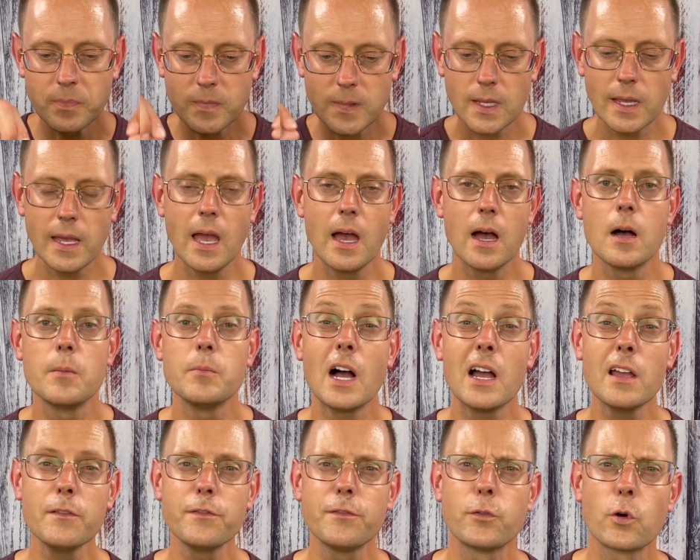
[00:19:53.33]
I
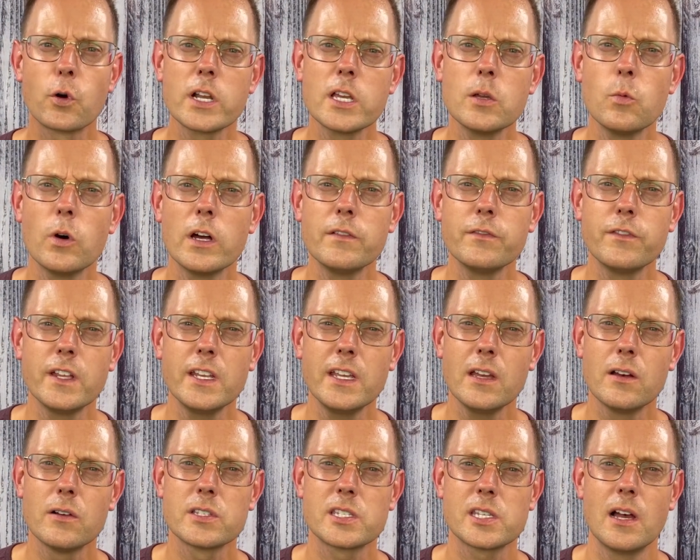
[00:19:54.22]
have 41
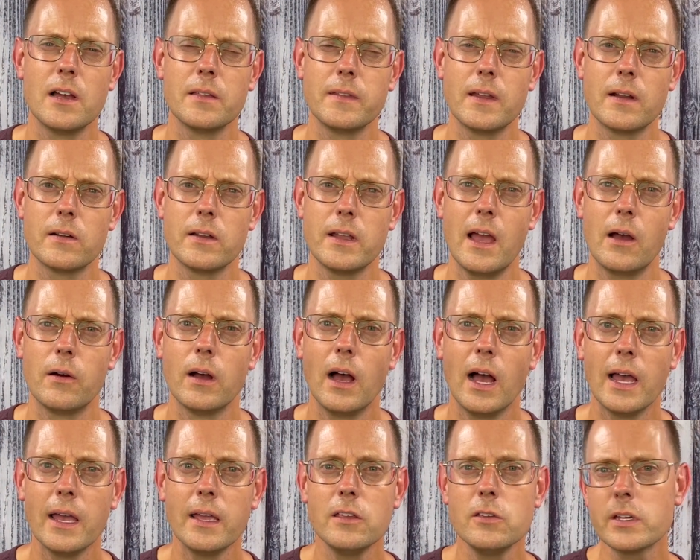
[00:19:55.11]
videos on there now.
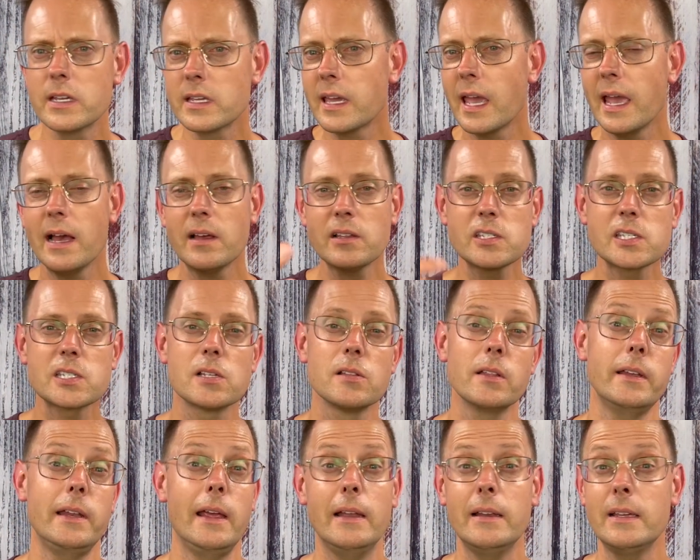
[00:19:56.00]
You can cancel
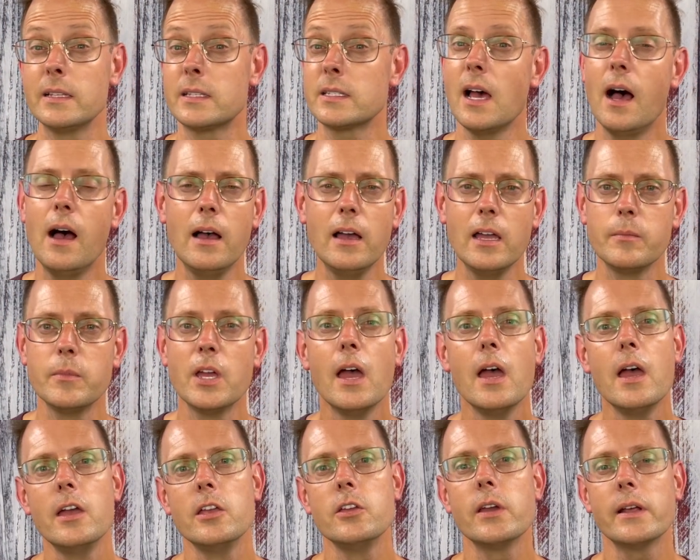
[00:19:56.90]
at any time.
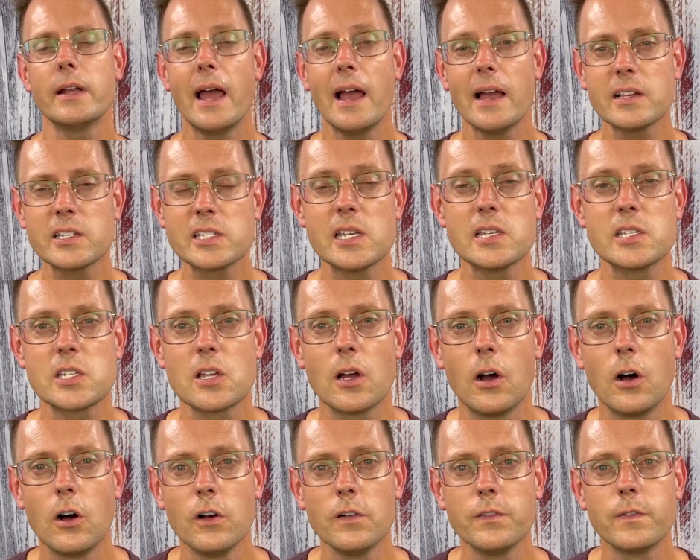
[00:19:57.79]
You get access to
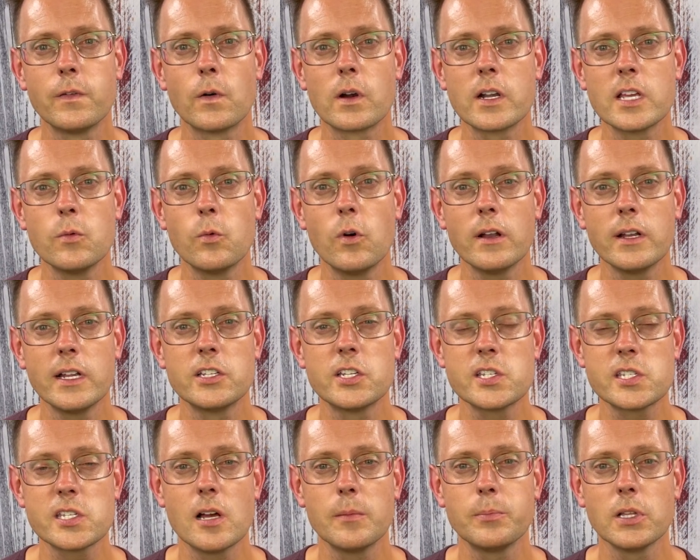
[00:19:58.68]
all 41. I
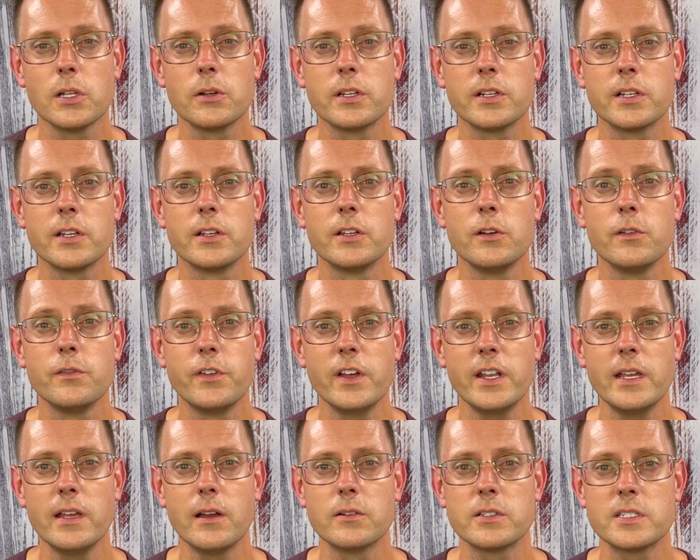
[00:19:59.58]
just uploaded a new
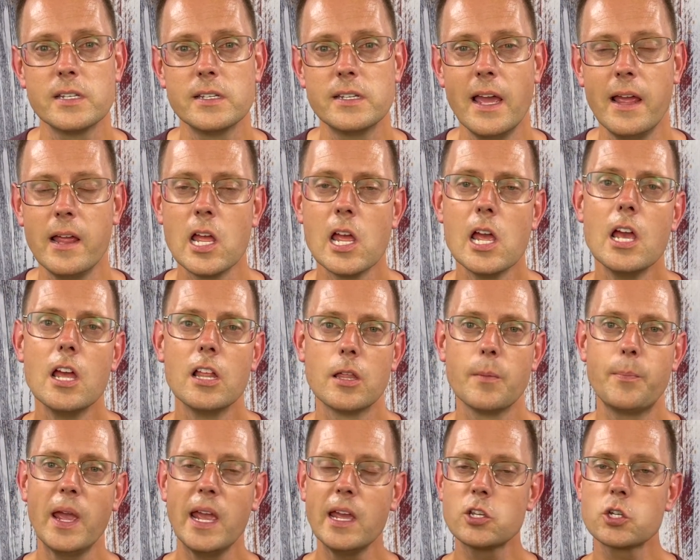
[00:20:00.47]
video today. The
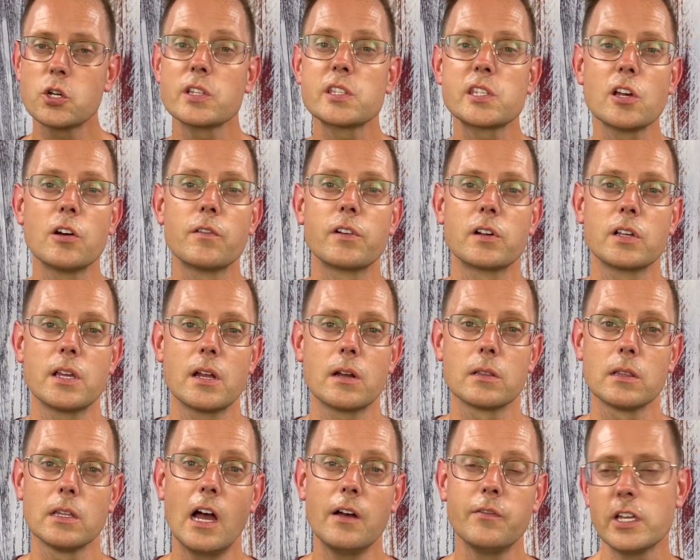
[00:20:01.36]
patrons over there
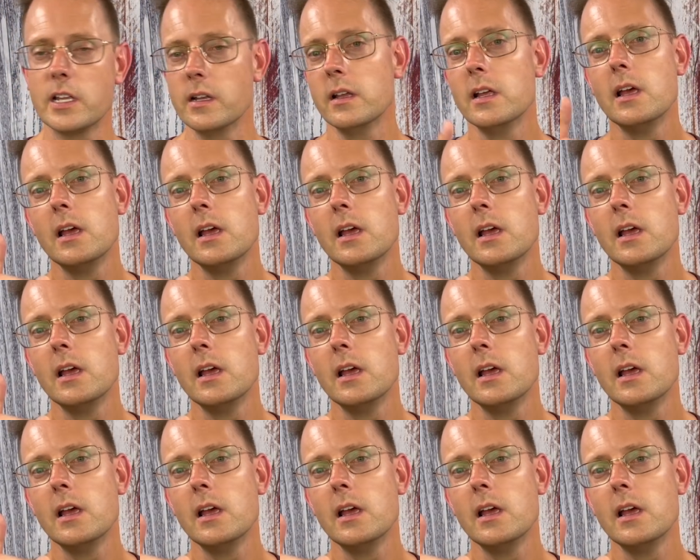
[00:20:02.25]
love it.